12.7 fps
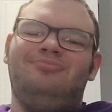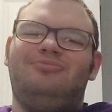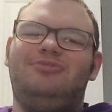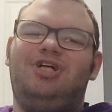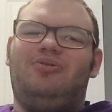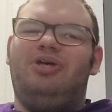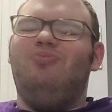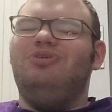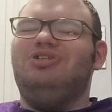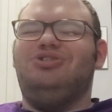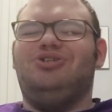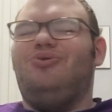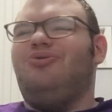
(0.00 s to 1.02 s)
he
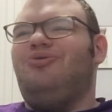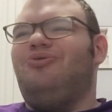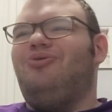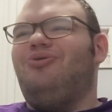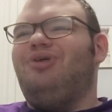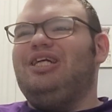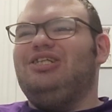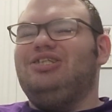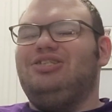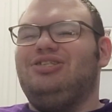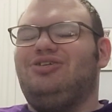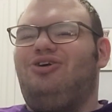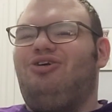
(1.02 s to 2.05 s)
was so cool. Like just
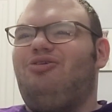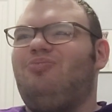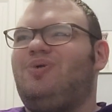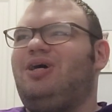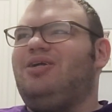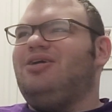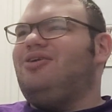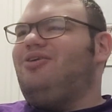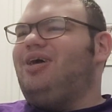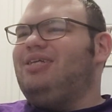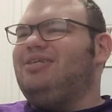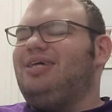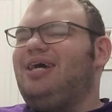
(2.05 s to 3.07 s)
this calm, kind of
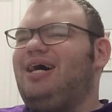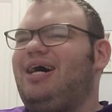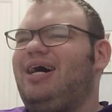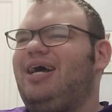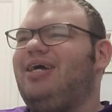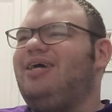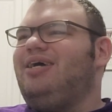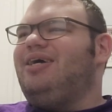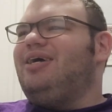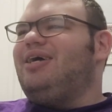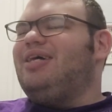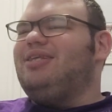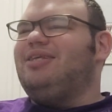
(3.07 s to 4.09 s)
collected guy.
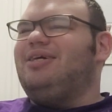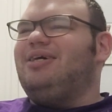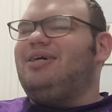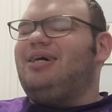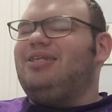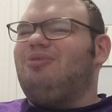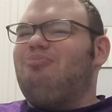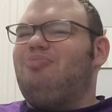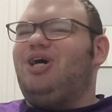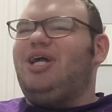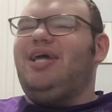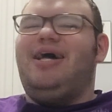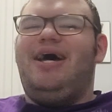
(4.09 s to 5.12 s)
Got the
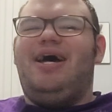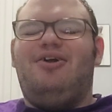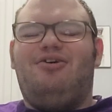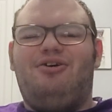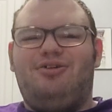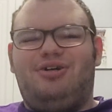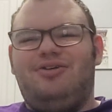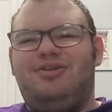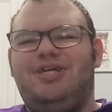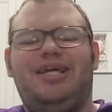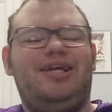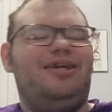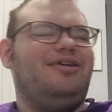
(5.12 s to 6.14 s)
bucket hat on,
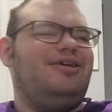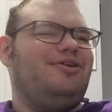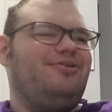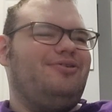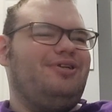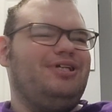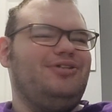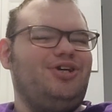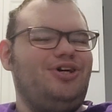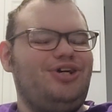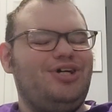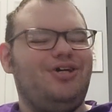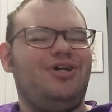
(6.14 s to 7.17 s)
clean, clean
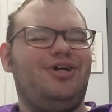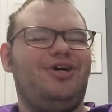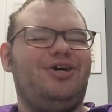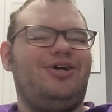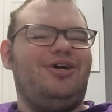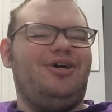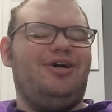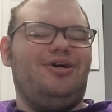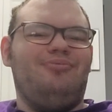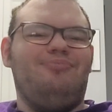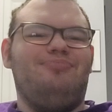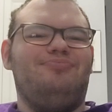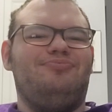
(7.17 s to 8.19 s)
look.
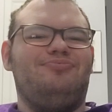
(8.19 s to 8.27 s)
Um,